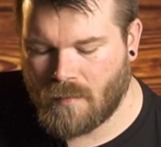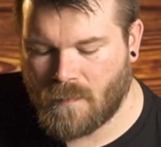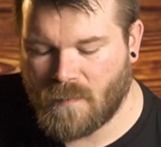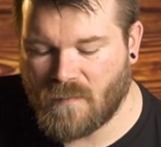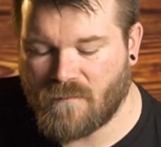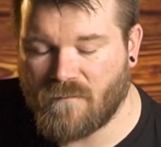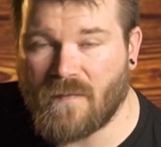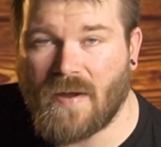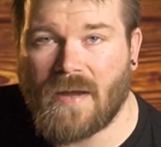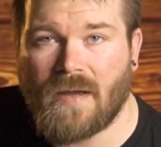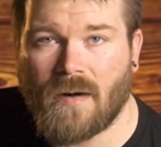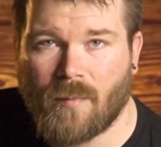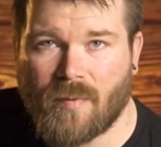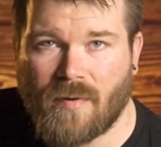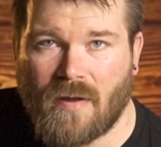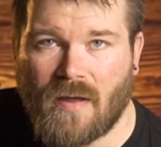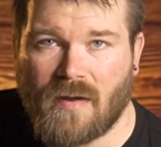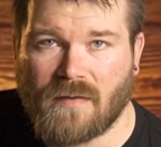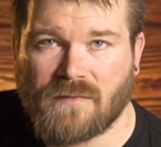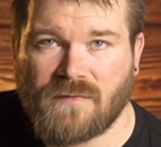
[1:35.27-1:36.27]
The final
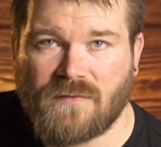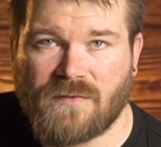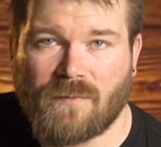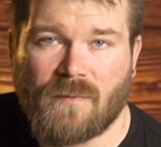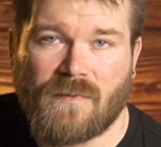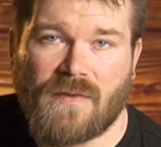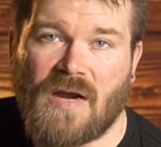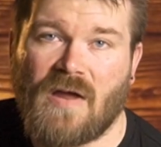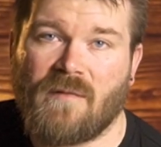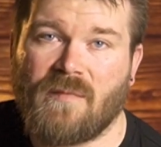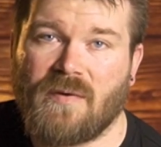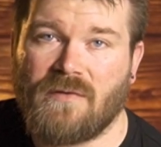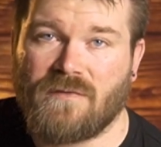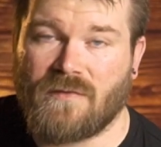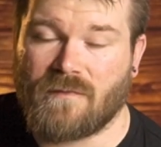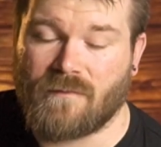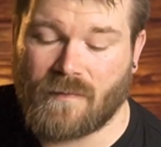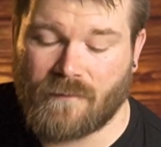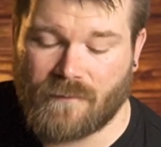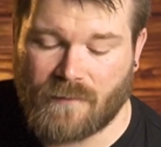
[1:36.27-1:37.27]
product is the one that I've been
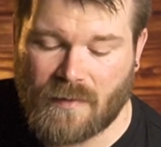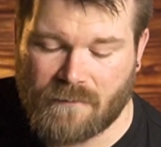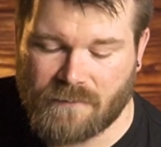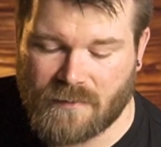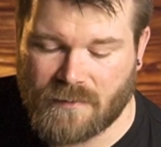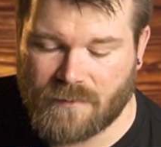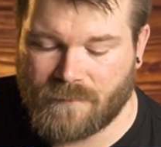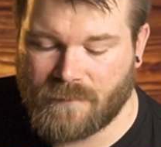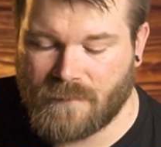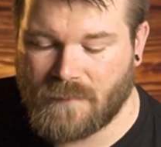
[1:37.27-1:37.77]
using for forever.